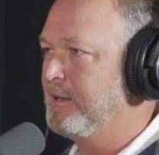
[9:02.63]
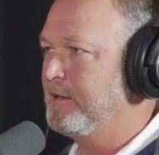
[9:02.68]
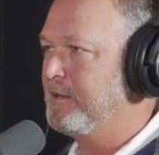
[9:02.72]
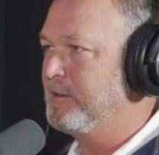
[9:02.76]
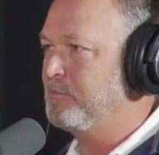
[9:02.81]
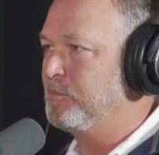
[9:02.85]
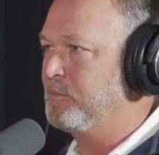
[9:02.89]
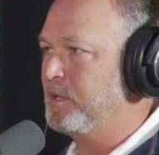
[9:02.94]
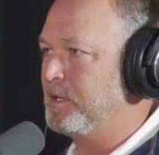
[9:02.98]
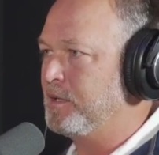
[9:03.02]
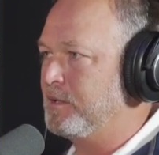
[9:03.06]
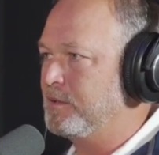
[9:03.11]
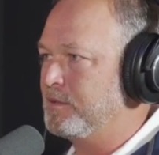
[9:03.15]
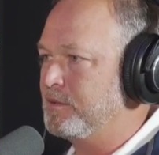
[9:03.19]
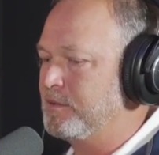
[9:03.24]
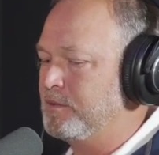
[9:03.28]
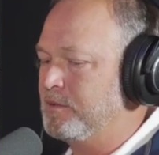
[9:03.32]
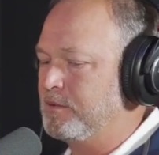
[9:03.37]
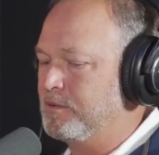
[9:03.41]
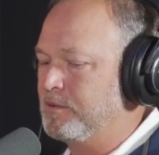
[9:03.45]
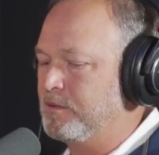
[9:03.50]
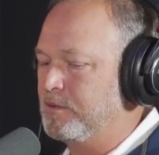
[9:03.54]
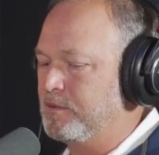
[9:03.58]
but
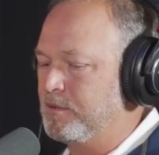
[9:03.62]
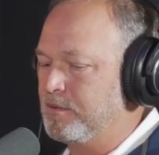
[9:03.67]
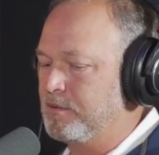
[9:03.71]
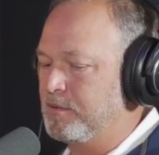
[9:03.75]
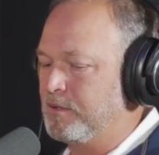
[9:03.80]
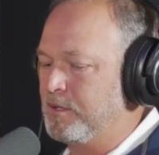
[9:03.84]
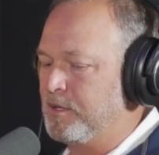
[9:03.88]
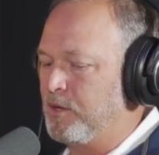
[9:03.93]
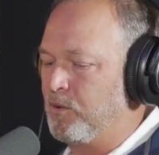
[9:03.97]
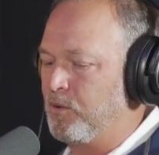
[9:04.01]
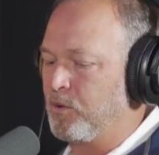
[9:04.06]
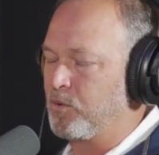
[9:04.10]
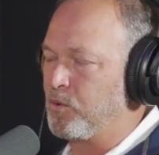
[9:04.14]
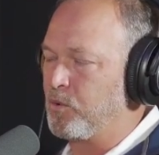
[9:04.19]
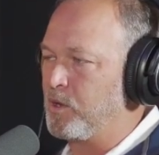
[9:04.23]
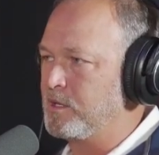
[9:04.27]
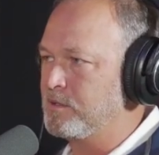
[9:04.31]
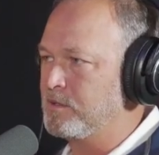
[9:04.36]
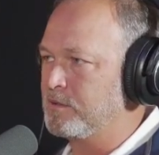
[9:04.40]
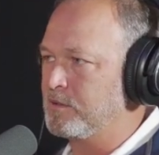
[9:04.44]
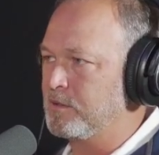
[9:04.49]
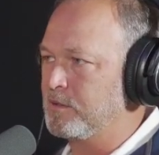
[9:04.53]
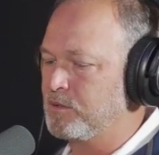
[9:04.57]
the only
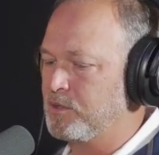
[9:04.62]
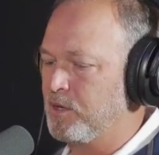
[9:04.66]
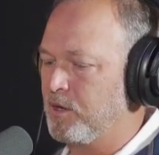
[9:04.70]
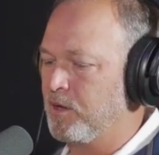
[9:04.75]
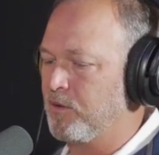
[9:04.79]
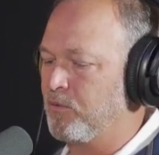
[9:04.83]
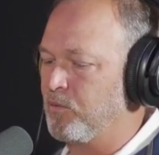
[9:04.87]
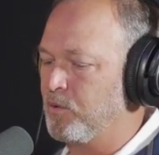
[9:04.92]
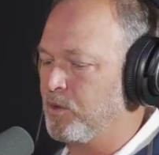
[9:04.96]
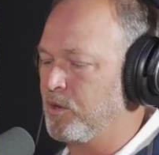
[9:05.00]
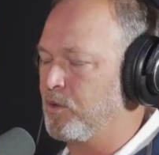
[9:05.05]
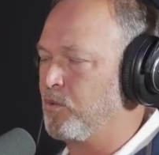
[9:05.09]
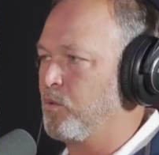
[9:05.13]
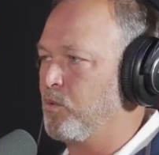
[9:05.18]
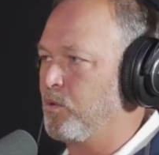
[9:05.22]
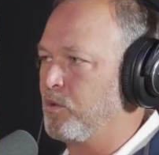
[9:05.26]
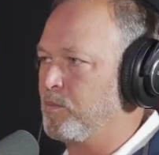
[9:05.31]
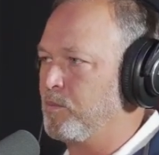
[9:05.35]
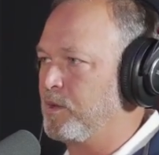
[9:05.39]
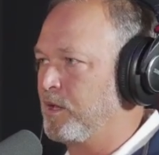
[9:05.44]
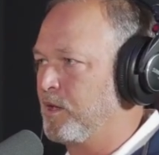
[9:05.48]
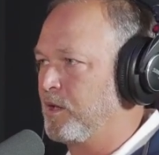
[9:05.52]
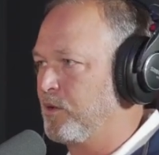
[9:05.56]
reason the sheriff really
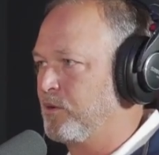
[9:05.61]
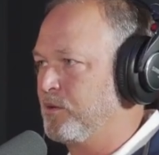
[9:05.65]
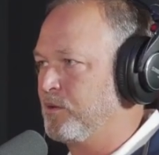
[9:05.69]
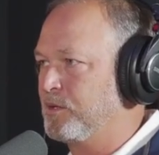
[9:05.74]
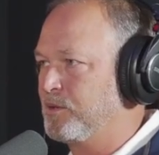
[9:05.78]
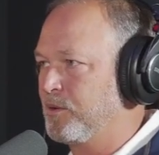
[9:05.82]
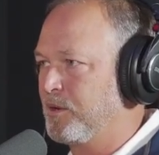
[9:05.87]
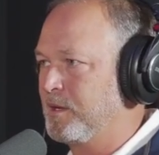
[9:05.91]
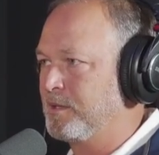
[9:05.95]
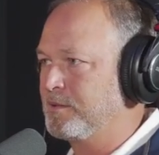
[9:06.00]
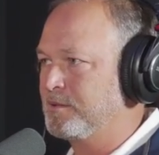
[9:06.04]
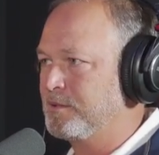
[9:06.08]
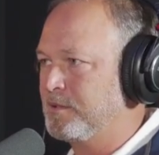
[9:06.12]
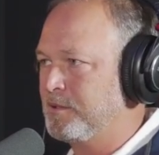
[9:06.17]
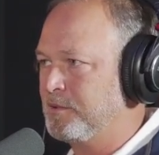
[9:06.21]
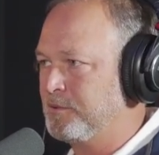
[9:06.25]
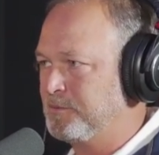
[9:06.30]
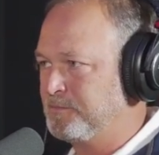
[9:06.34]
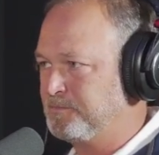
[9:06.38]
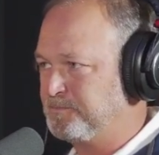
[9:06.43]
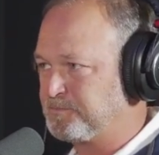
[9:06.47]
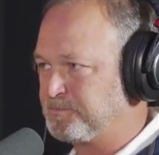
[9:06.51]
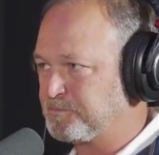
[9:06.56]
wanted me to go to the training
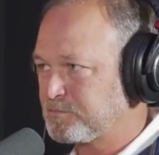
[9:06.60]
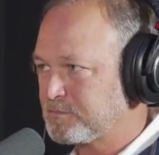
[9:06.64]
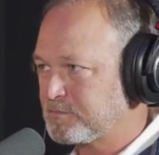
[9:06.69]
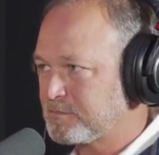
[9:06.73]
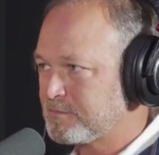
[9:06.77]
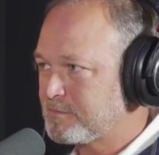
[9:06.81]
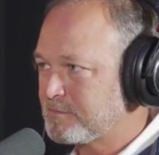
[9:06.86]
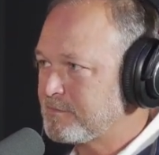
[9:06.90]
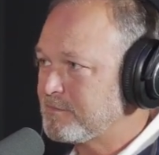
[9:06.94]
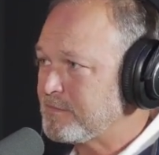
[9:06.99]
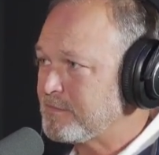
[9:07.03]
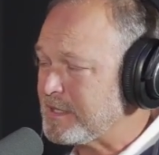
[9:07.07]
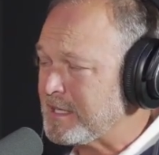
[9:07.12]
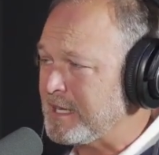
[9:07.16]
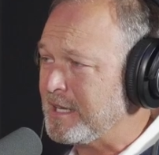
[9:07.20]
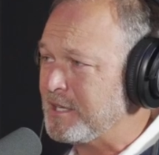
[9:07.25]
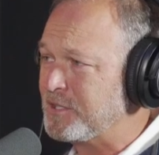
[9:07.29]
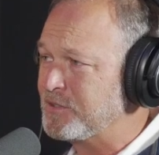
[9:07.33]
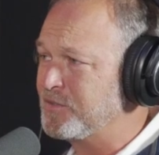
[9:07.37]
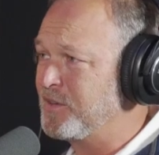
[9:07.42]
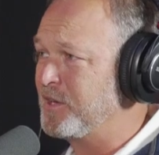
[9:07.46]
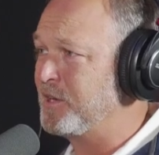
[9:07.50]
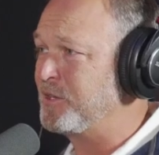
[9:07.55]
center,
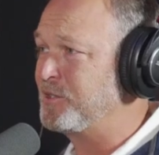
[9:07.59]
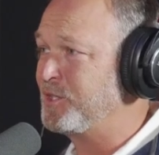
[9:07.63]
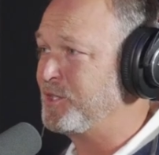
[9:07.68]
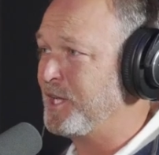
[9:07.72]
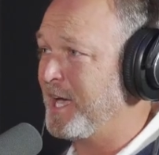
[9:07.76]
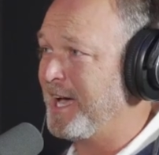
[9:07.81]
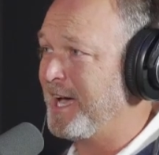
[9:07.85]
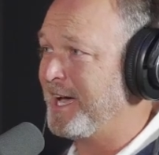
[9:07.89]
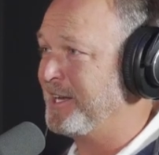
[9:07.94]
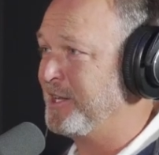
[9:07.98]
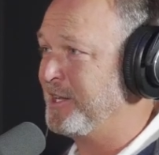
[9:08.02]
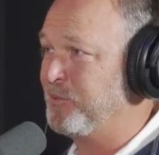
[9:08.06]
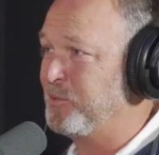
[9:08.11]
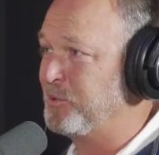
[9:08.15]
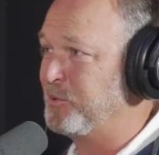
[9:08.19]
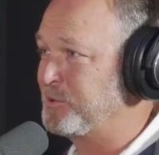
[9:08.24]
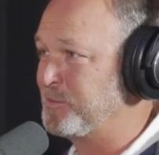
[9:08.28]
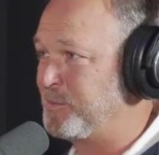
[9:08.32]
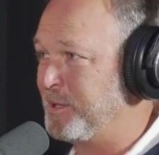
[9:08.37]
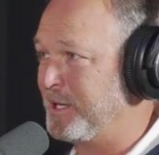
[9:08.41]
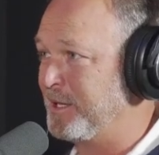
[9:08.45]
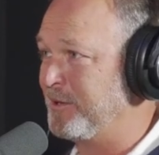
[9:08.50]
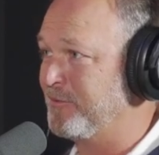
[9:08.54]
I was very shy. I didn't
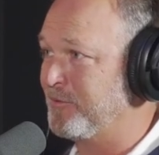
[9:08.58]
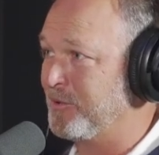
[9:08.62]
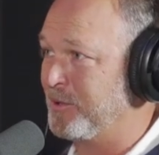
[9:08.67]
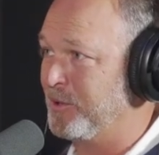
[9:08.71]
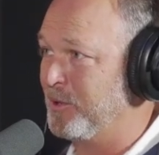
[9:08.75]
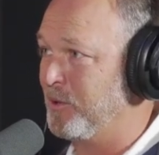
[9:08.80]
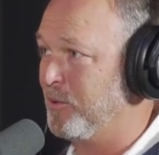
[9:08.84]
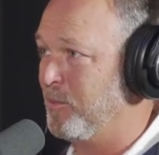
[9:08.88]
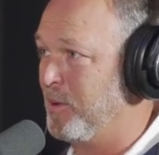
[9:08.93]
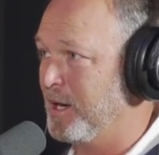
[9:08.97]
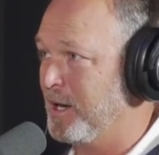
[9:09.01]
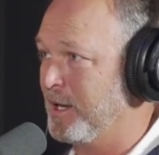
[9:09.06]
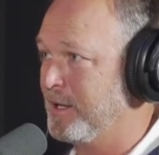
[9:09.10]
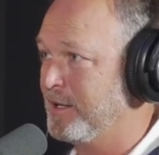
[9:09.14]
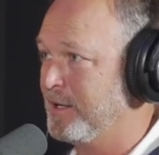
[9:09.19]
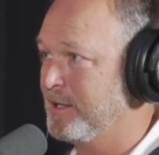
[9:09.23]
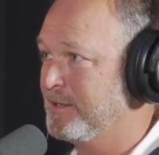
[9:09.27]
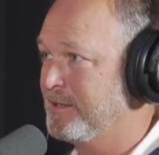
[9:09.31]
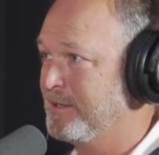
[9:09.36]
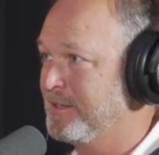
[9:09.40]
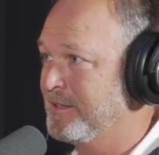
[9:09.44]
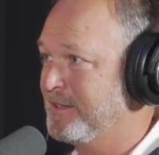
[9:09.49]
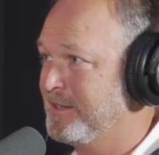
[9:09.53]
want to speak in front of nobody.
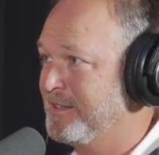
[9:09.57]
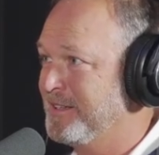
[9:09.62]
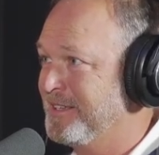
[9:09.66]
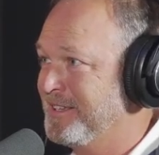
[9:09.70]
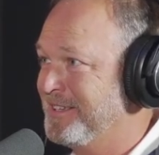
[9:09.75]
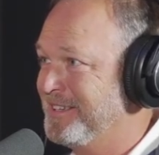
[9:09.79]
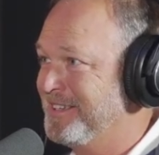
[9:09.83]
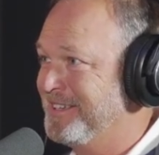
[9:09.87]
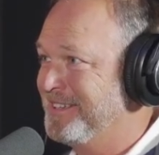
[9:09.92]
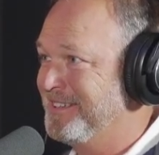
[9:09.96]
Yeah.